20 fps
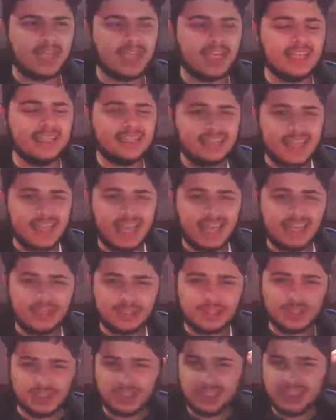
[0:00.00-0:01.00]
in
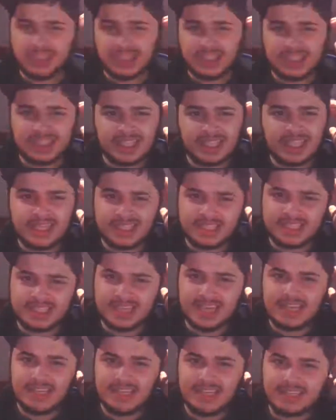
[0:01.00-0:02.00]
danger just to get
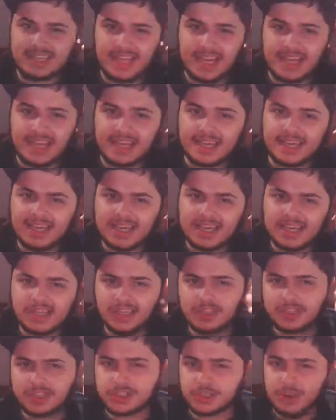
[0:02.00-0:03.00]
Santa's like
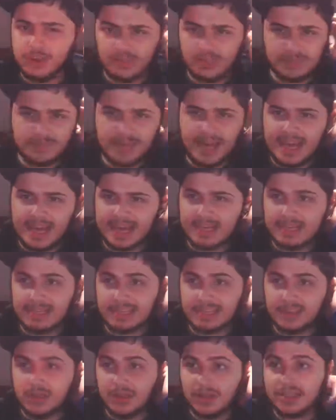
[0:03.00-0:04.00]
controls back, and
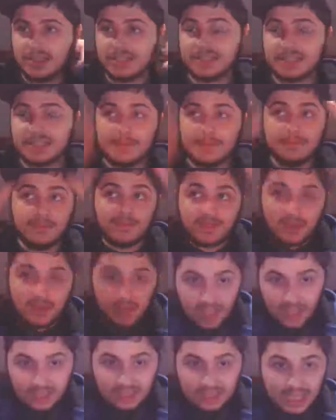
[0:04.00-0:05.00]
it's all this type
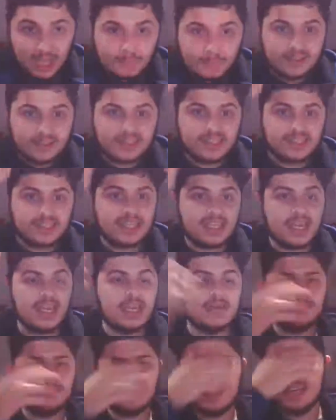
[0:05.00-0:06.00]
of elaborate
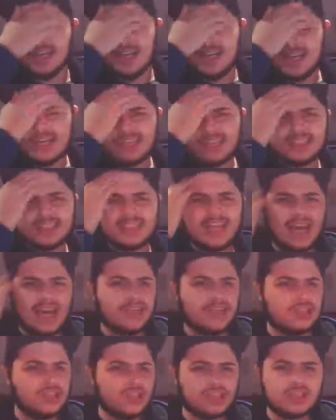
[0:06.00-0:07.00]
scheme, and
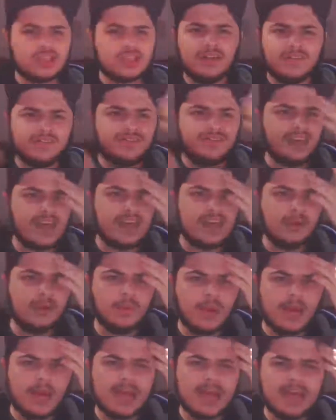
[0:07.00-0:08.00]
Santa's just going to fade
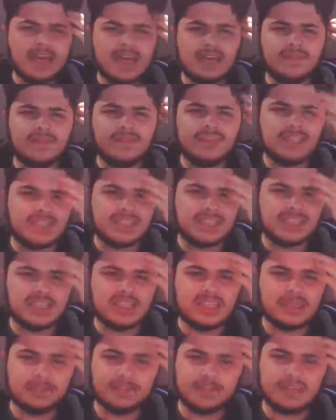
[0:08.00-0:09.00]
away if he doesn't
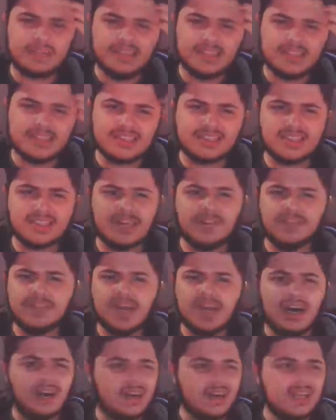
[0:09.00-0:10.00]
get the present stuff.
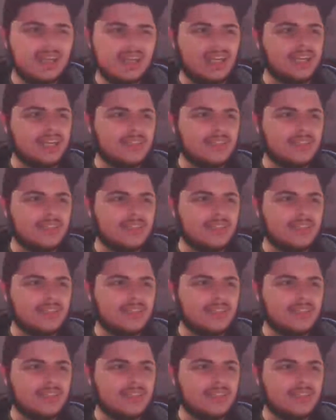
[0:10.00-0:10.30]
No.